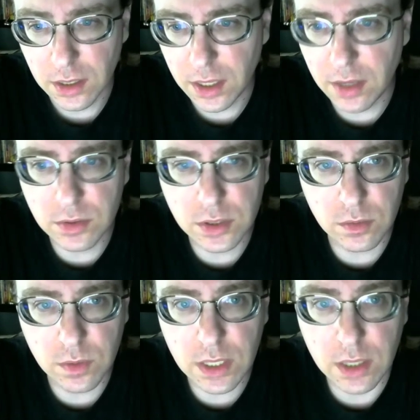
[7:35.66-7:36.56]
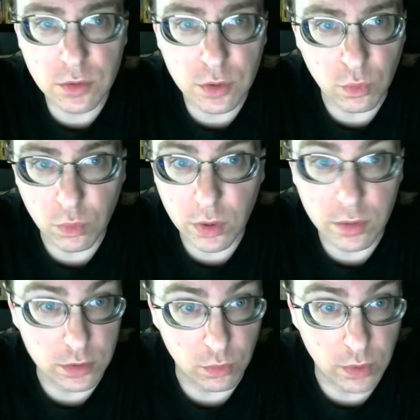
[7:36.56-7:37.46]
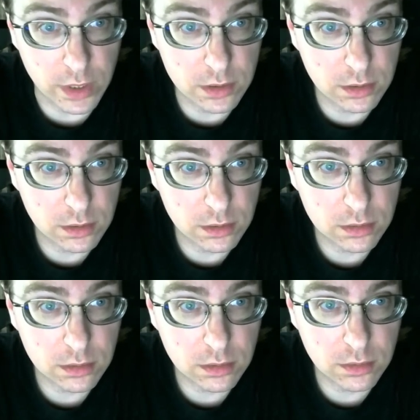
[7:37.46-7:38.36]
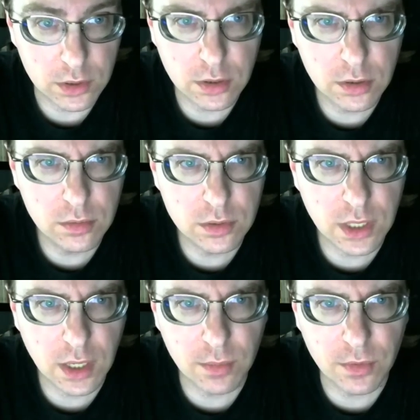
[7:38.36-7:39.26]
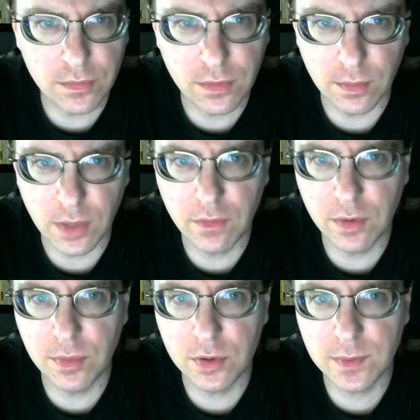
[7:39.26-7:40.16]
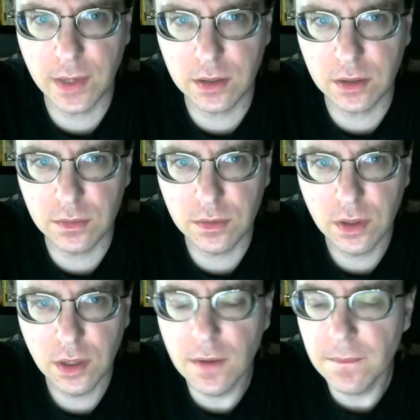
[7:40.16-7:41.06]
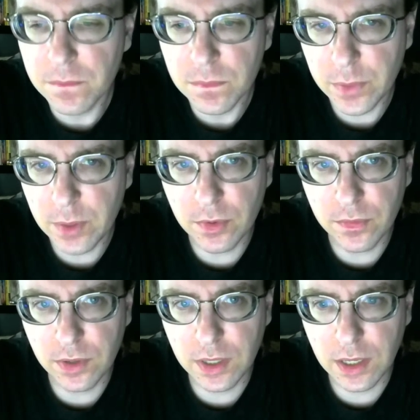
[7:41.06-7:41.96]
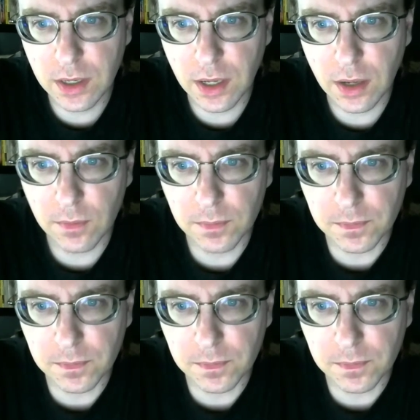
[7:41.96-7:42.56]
It was a unique. It was a. It was a risk. It was a huge gamble from every perspective. People forget now